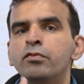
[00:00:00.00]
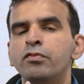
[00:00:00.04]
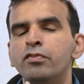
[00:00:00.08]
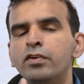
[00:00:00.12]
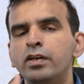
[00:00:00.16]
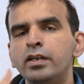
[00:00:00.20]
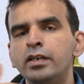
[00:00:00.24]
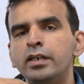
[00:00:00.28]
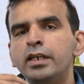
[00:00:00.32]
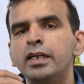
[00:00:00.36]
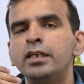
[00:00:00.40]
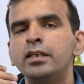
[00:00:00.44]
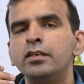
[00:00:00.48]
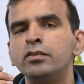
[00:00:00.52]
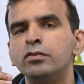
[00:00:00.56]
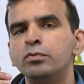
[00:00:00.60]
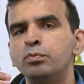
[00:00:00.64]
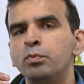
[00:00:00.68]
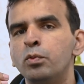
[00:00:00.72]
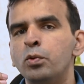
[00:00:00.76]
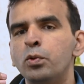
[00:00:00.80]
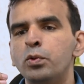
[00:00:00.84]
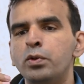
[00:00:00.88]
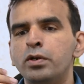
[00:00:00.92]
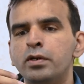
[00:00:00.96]
Front end is
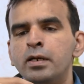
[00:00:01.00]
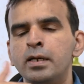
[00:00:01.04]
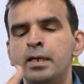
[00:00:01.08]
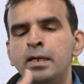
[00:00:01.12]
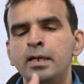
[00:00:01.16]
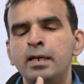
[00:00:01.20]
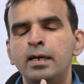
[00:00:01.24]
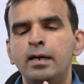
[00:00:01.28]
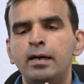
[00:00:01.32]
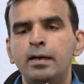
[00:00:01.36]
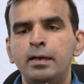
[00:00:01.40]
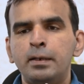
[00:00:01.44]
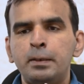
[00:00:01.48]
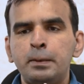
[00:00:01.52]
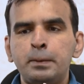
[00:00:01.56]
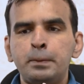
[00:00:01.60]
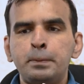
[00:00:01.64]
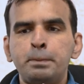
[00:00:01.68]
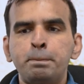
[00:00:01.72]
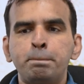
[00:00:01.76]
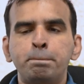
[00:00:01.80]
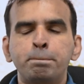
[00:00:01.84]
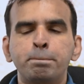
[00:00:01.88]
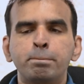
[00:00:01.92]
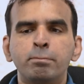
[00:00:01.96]
more
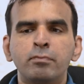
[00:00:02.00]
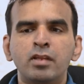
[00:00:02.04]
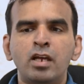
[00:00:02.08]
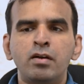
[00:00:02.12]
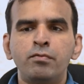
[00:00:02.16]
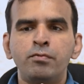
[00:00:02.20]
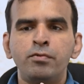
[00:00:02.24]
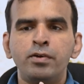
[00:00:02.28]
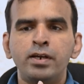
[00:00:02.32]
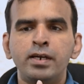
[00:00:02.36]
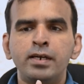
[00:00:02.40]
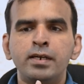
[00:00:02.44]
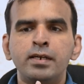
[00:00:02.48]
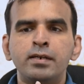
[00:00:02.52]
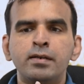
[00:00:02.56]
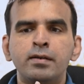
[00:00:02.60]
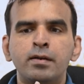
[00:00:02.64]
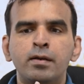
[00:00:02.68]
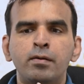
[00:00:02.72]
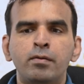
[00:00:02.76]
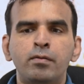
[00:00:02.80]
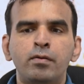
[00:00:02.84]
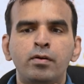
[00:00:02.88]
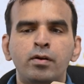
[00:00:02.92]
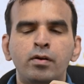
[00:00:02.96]
um, where
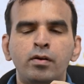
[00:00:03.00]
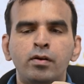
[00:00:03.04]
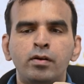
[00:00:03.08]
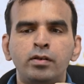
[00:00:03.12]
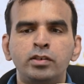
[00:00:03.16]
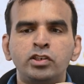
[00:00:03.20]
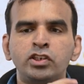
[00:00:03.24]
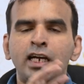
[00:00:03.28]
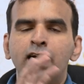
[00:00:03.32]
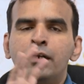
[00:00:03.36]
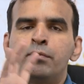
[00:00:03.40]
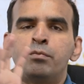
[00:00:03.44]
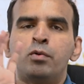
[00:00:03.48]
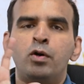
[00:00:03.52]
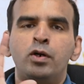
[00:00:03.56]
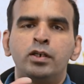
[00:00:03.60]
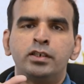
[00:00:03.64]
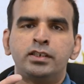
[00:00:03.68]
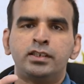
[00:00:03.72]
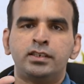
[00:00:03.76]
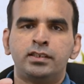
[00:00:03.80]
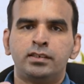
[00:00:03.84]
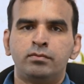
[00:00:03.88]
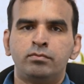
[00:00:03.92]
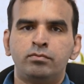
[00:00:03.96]

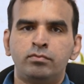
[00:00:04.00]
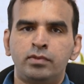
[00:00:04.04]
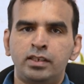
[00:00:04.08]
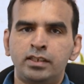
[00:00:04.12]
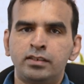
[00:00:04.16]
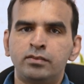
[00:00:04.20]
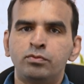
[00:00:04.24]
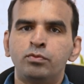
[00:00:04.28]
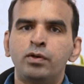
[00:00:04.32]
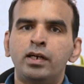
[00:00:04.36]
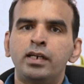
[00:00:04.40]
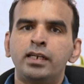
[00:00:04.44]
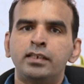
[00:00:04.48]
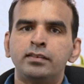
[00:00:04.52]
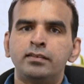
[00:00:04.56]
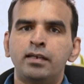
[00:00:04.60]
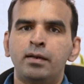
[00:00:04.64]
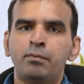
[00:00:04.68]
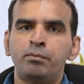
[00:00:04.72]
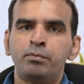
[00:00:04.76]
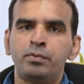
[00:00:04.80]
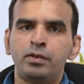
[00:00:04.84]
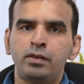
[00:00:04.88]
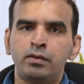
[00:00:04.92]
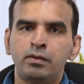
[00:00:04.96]
chatbots is one
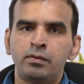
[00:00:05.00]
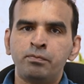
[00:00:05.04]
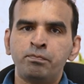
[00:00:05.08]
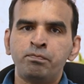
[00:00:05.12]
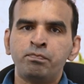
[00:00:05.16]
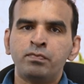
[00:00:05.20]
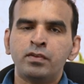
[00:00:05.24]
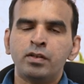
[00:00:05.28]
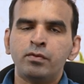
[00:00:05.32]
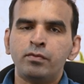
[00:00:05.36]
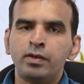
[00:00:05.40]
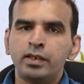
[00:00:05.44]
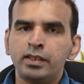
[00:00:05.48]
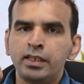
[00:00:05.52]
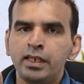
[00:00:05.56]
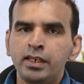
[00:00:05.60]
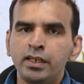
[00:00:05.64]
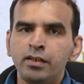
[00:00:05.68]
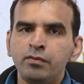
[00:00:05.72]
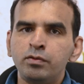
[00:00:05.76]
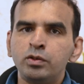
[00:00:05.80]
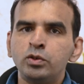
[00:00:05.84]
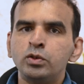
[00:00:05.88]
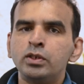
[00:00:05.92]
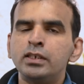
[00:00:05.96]
example, where the
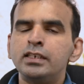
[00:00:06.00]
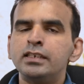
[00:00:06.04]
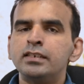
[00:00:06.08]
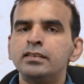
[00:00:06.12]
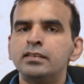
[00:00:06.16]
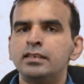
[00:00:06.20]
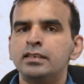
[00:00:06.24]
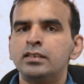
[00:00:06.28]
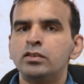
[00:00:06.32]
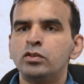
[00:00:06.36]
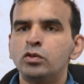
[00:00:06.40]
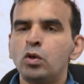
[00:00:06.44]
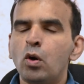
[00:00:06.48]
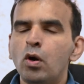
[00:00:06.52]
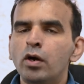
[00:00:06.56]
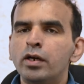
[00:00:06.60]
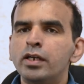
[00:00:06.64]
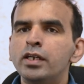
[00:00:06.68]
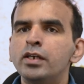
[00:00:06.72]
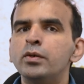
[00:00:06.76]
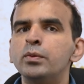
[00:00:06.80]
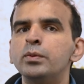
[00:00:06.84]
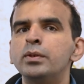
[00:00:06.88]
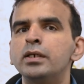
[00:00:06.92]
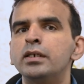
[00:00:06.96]
individual is
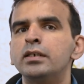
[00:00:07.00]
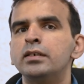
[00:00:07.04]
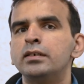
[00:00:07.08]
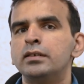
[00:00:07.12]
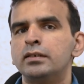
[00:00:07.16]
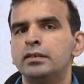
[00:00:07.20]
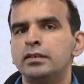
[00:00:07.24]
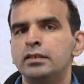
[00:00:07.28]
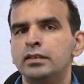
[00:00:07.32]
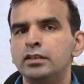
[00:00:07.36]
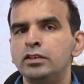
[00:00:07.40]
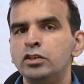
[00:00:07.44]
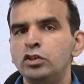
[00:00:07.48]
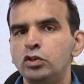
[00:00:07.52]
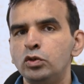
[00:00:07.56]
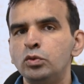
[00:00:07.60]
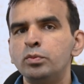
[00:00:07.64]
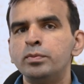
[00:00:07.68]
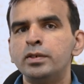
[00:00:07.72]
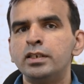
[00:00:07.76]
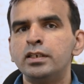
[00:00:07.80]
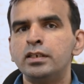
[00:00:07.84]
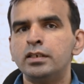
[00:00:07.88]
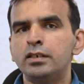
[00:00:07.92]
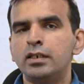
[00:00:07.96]
talking to the
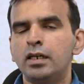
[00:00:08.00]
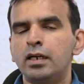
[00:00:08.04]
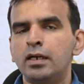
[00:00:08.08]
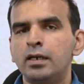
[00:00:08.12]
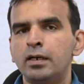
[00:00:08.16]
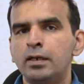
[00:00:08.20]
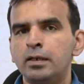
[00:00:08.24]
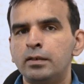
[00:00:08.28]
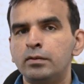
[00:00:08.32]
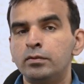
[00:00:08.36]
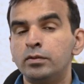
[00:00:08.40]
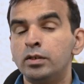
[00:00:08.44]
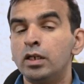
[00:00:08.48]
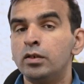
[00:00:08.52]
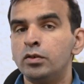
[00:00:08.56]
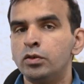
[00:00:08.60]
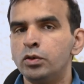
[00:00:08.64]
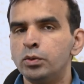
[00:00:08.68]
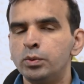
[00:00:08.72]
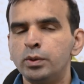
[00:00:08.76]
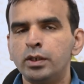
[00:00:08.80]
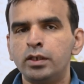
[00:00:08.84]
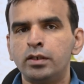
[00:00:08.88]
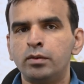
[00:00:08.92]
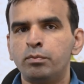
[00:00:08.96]
consumer, uh, the,
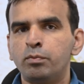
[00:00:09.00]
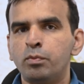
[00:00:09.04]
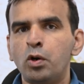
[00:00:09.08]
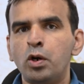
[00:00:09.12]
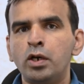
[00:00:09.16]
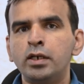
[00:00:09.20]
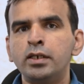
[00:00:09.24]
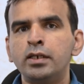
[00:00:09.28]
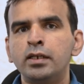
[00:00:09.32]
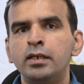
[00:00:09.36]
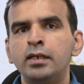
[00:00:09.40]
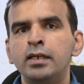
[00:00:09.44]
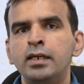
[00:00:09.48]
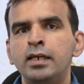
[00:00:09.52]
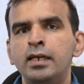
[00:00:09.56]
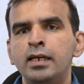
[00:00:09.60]
to the bot.